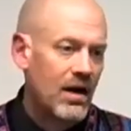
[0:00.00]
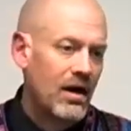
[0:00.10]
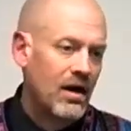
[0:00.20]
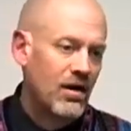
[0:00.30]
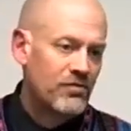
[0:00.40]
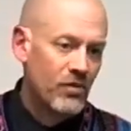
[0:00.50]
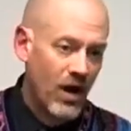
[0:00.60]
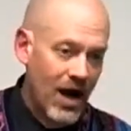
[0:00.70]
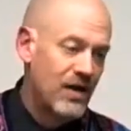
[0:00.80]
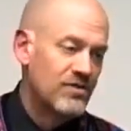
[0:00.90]
Uh,
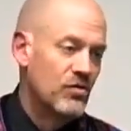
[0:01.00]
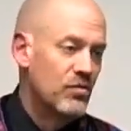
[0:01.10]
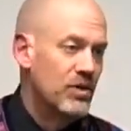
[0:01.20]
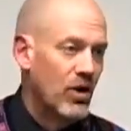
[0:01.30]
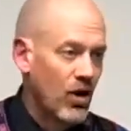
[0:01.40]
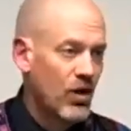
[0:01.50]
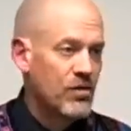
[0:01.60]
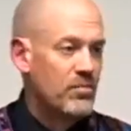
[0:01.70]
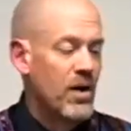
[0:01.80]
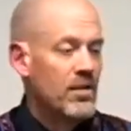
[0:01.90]
for us, it would be
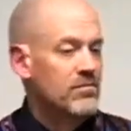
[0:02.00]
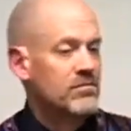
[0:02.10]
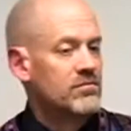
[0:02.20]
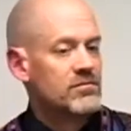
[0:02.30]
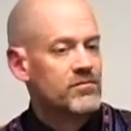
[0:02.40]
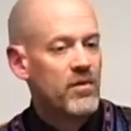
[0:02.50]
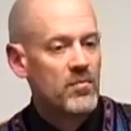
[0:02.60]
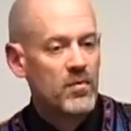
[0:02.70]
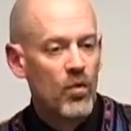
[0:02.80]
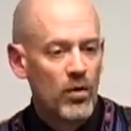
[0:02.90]
Earth, but
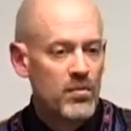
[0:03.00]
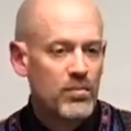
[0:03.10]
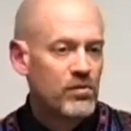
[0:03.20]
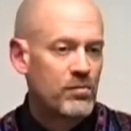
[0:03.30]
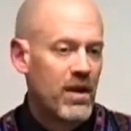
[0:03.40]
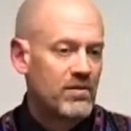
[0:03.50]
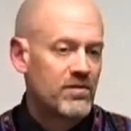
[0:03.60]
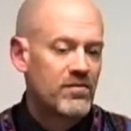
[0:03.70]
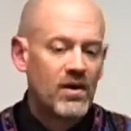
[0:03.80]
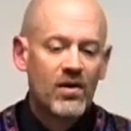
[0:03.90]
from the Mormon
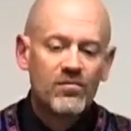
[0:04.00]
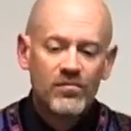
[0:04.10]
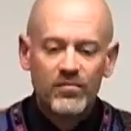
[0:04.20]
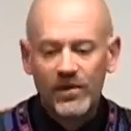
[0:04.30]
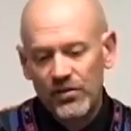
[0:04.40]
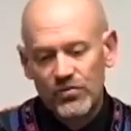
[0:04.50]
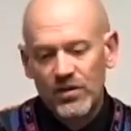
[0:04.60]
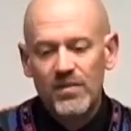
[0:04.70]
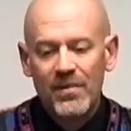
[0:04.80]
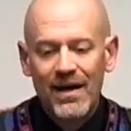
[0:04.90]
perspective, there have
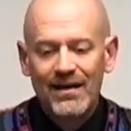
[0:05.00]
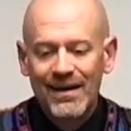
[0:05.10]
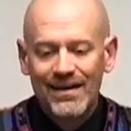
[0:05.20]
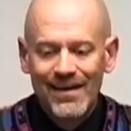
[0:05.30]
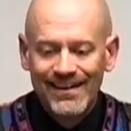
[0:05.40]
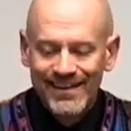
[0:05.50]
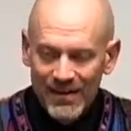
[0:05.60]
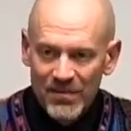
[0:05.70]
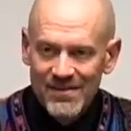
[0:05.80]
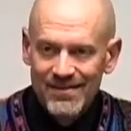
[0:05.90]
literally been an
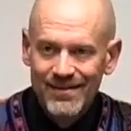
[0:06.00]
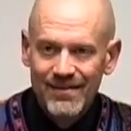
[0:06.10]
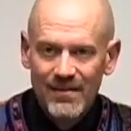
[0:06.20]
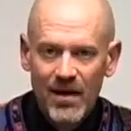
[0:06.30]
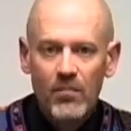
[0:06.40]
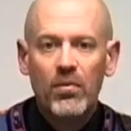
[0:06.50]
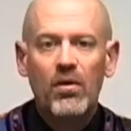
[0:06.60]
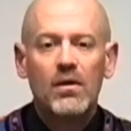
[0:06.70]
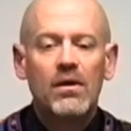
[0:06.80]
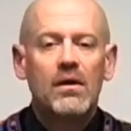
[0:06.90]
unlimited
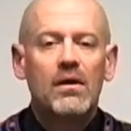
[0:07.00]
number